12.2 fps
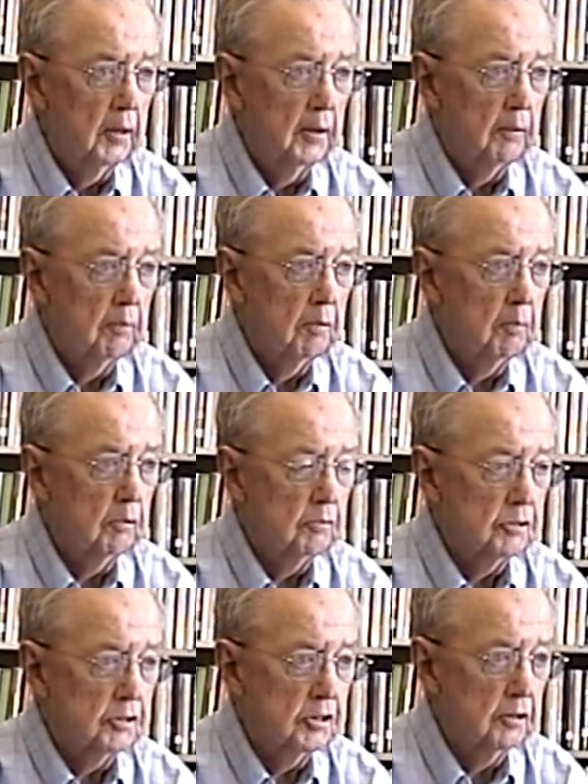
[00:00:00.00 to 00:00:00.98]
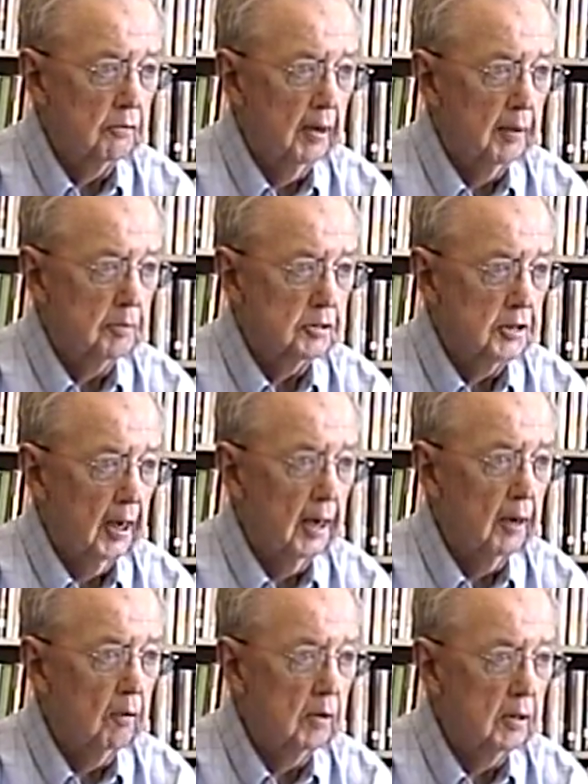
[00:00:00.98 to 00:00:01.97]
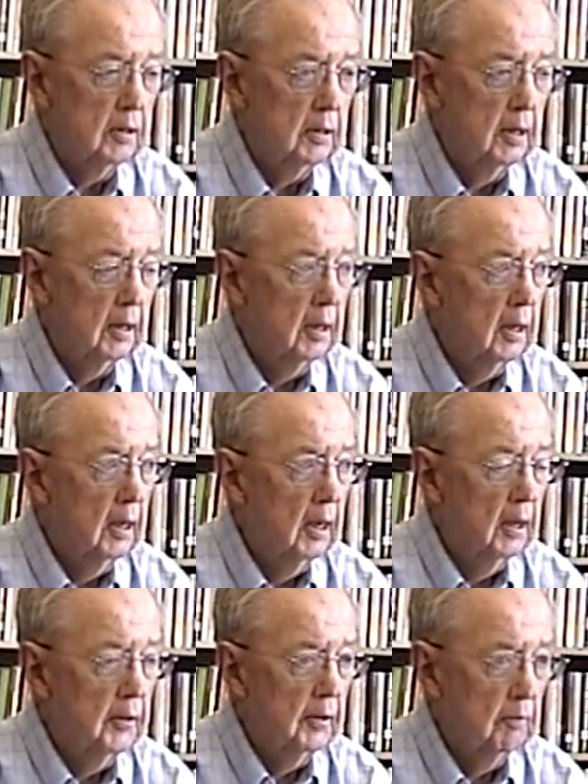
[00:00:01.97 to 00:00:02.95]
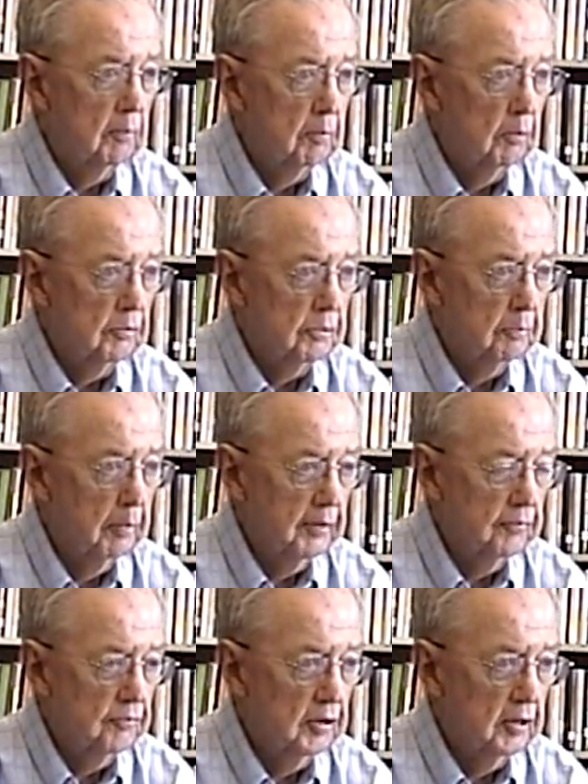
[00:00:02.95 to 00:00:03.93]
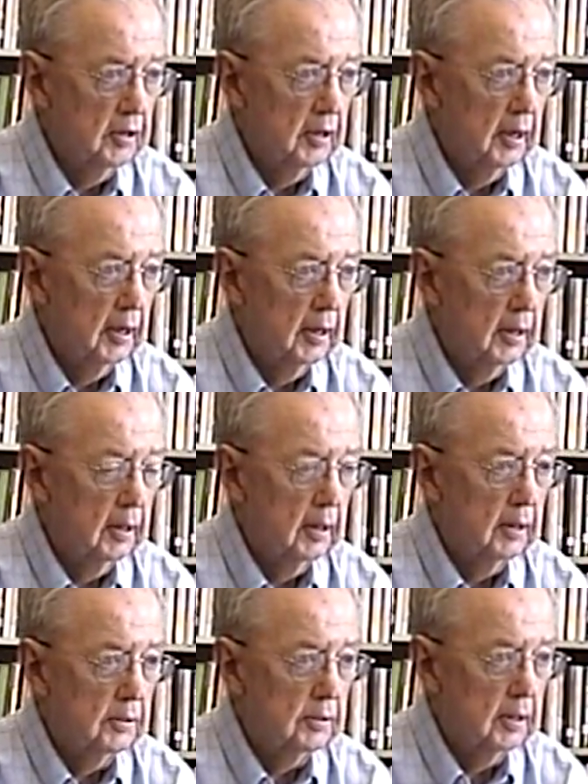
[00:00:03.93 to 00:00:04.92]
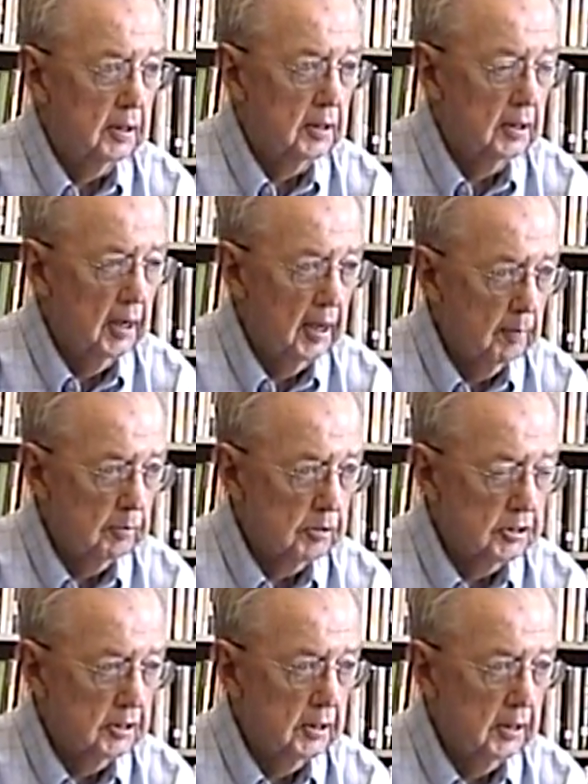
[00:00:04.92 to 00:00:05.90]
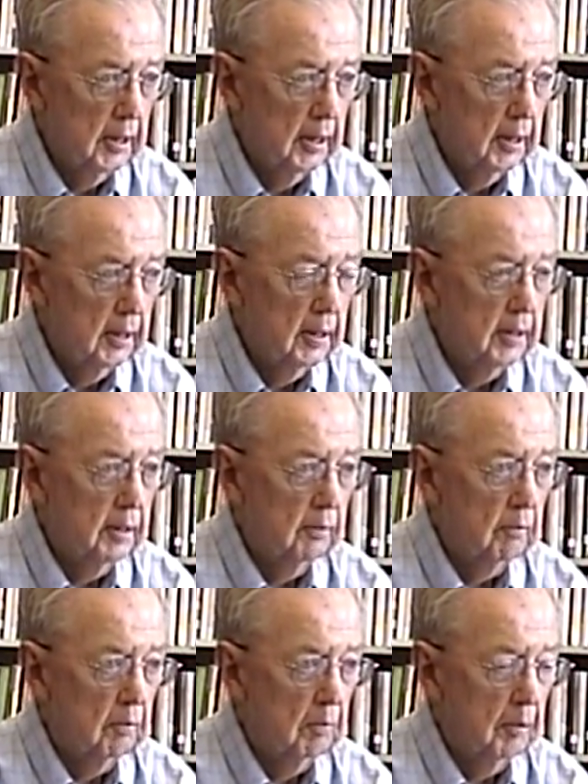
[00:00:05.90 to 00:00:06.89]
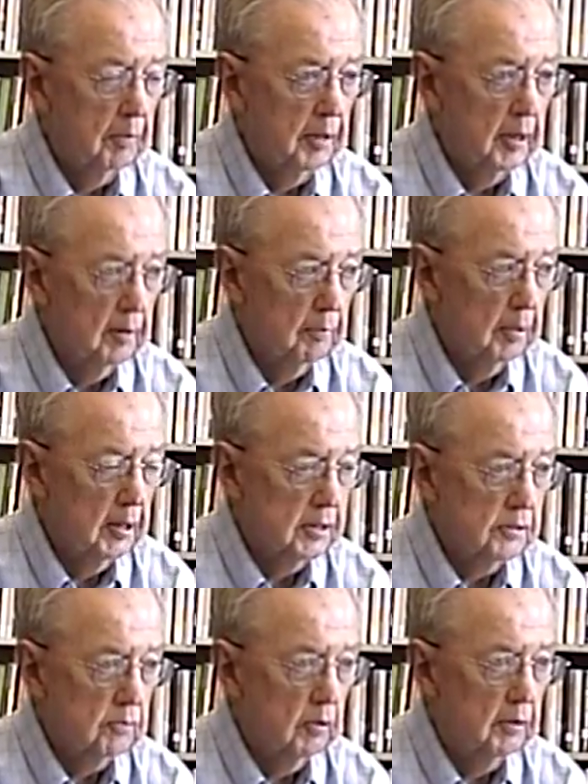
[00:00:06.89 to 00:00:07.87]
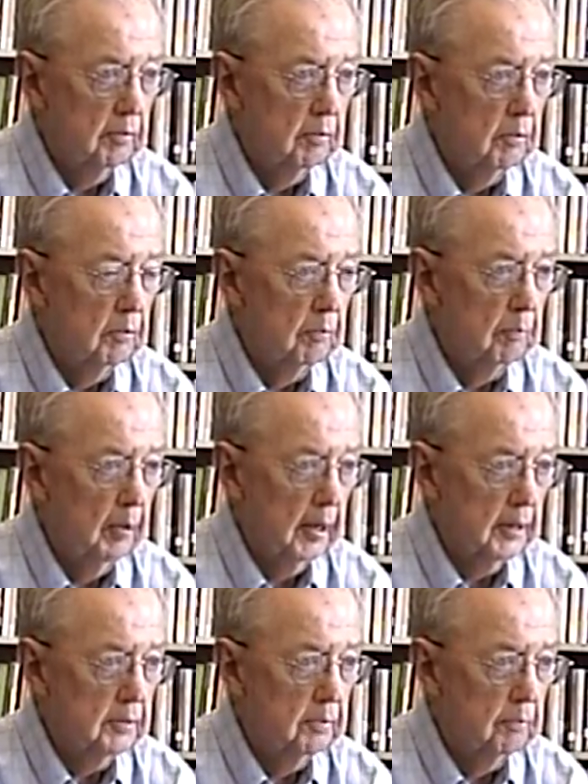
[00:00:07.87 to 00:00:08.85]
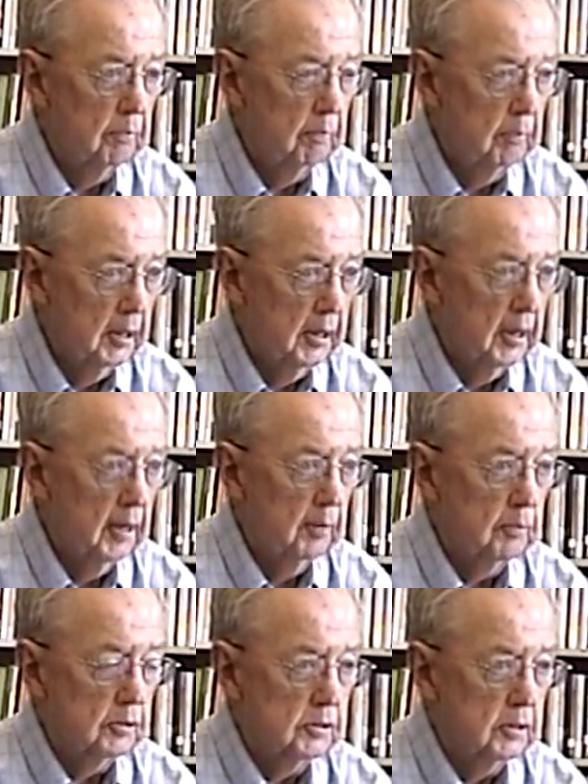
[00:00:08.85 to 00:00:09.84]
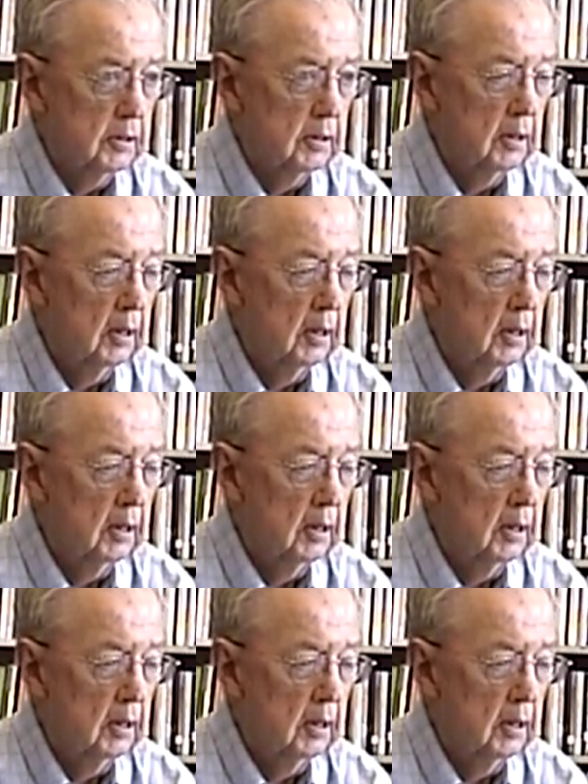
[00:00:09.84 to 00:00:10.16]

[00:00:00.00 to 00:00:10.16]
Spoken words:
Then we moved to Cedar Rapids, Iowa. Then we moved to Bedford, Indiana, and to Indianapolis, Indiana. And then when my dad passed away, we moved back to Minneapolis, and